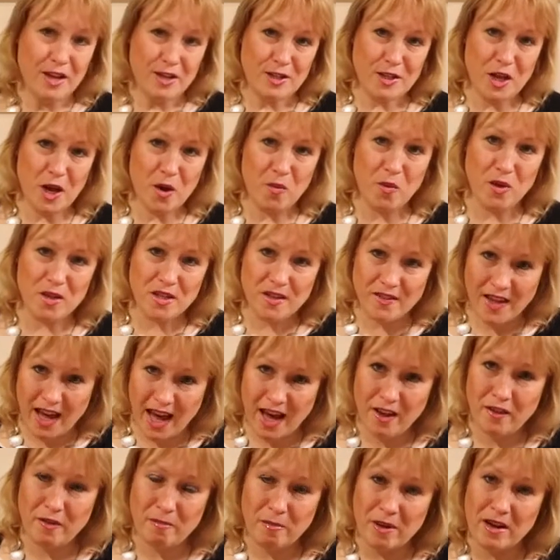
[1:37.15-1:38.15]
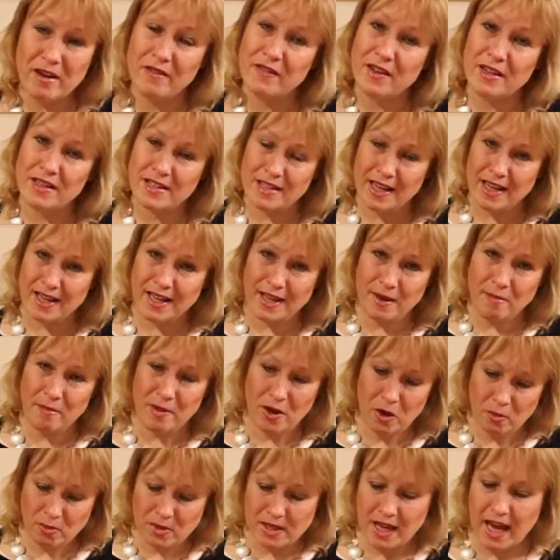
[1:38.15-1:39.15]
So what are the health benefits that can
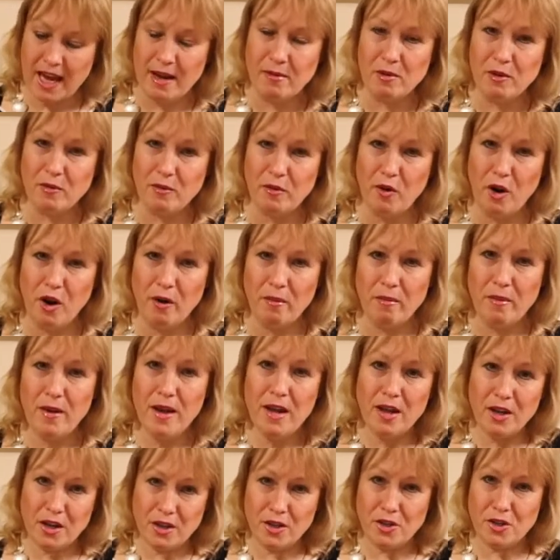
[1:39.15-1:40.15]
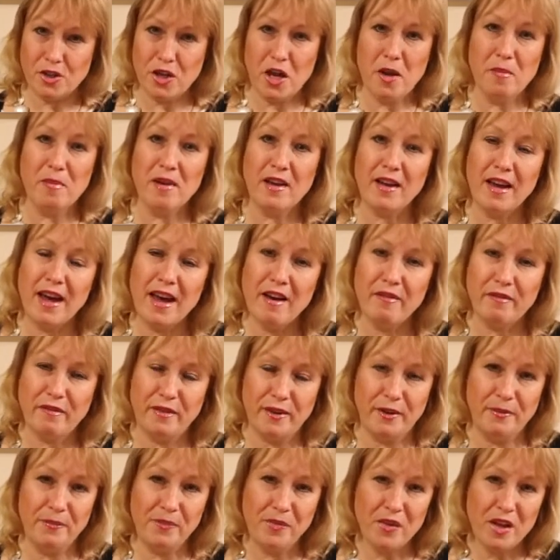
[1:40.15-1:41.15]
be obtained from consuming
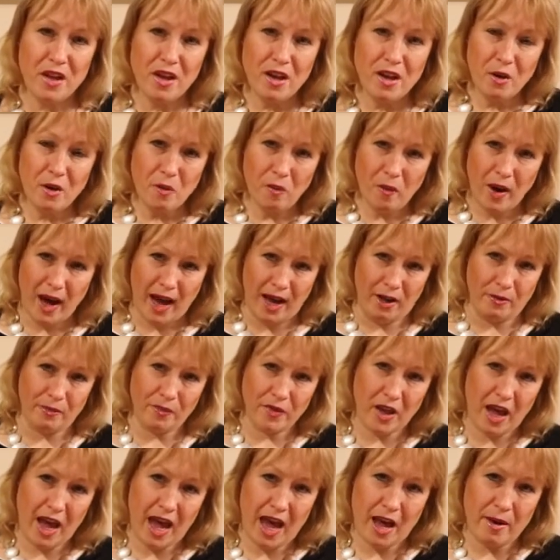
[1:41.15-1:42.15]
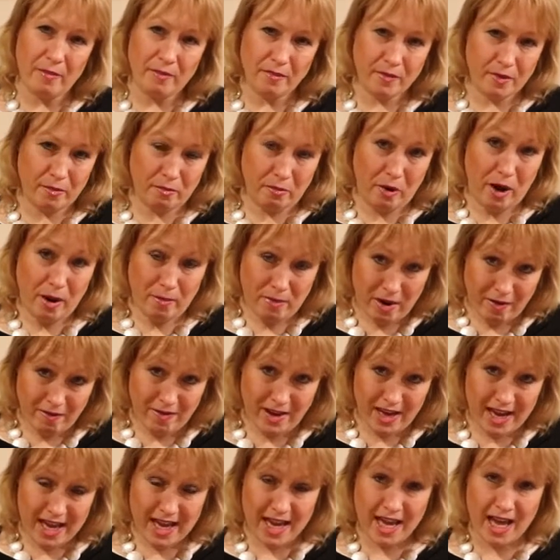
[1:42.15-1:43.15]
kefir? Well,
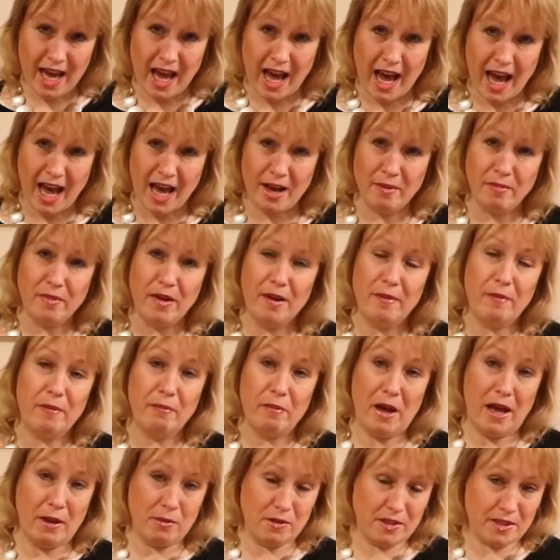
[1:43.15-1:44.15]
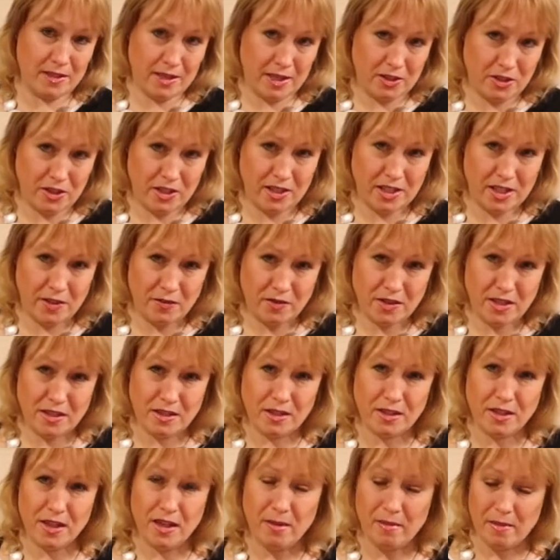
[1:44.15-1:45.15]
primarily, it helps the digestive
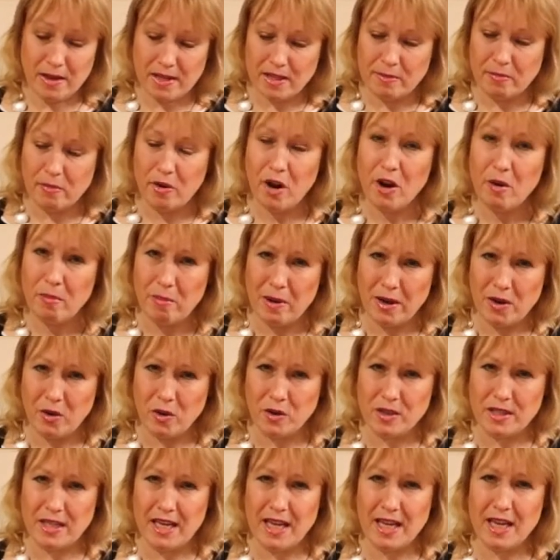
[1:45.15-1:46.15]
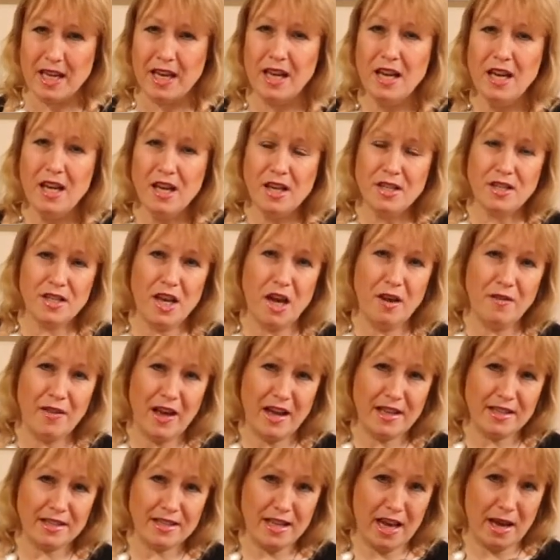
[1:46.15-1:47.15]
system. It's probiotic, so
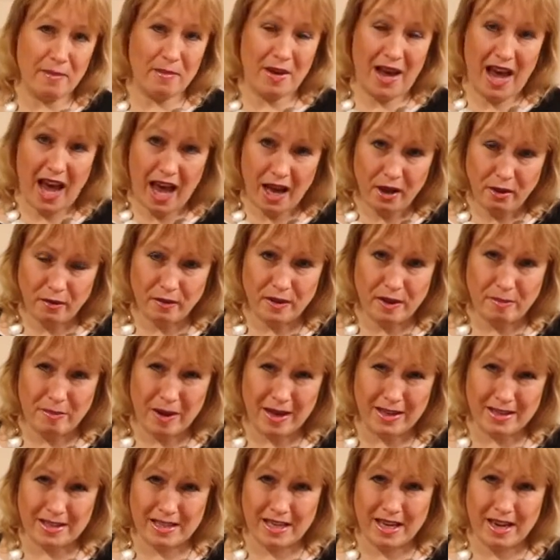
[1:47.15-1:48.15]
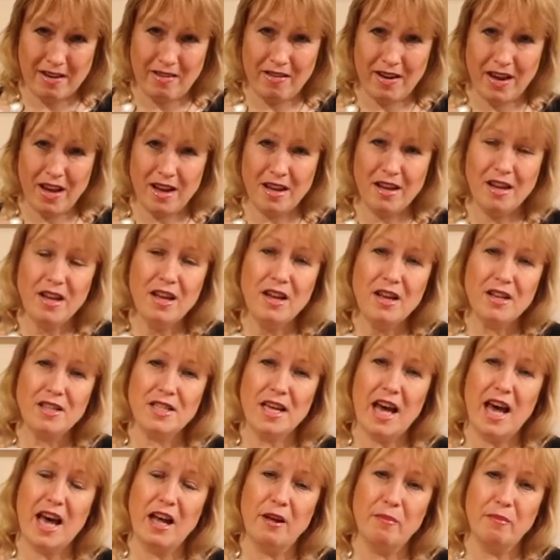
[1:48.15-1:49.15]
that's healthy bacteria
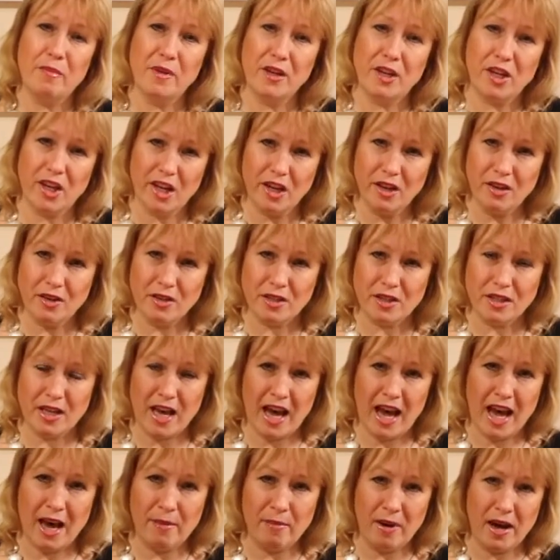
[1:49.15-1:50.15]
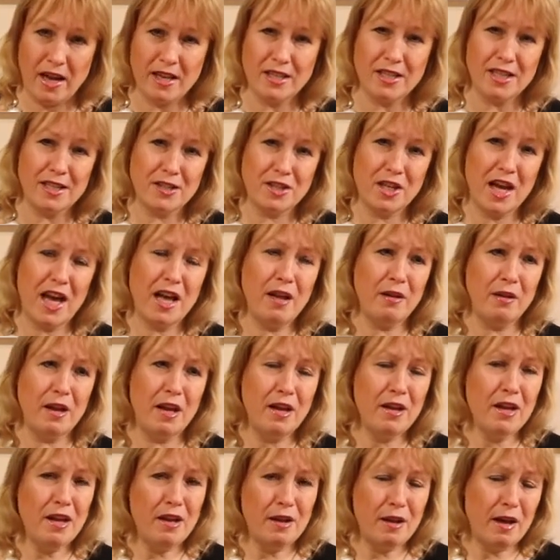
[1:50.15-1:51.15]
to help the gut and to
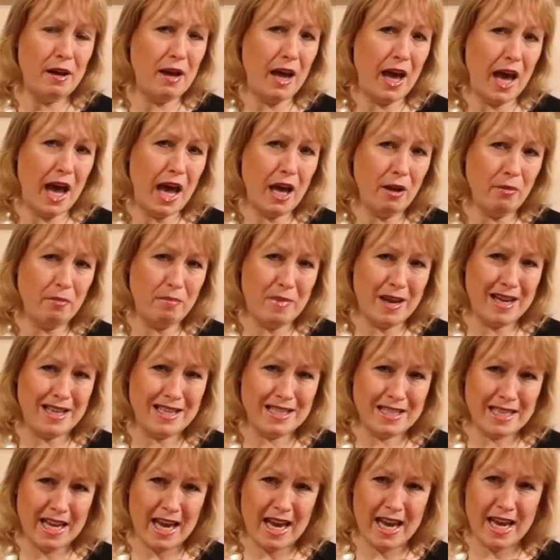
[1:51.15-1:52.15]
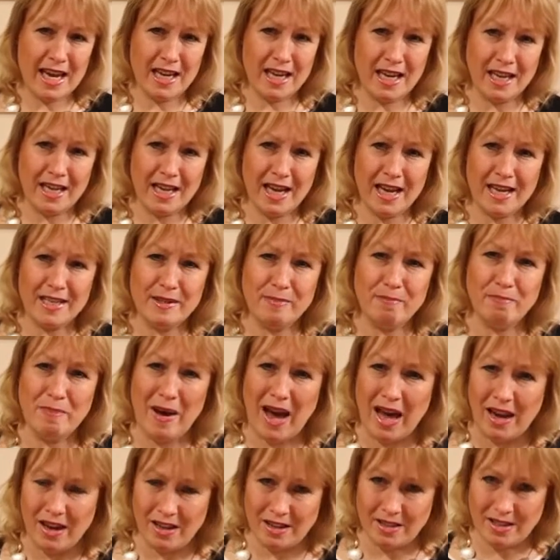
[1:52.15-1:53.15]
help maintain a nice
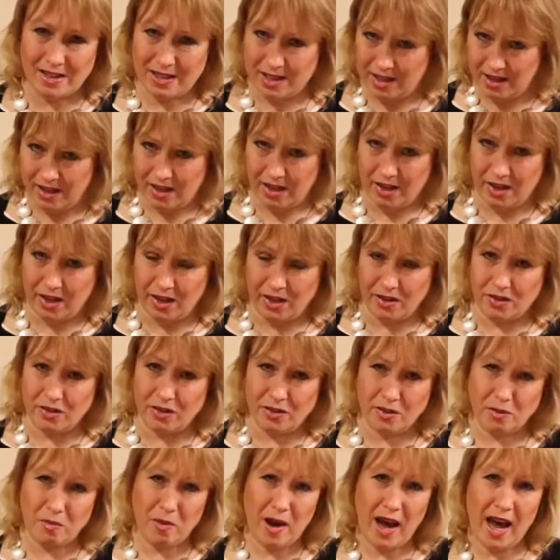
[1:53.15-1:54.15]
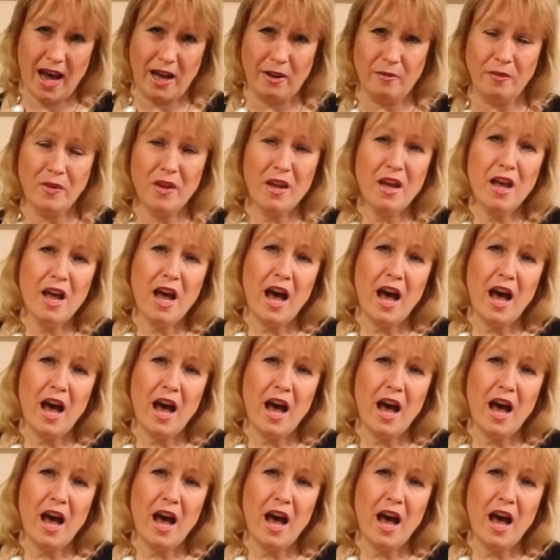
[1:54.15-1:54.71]
balance in the gut as well.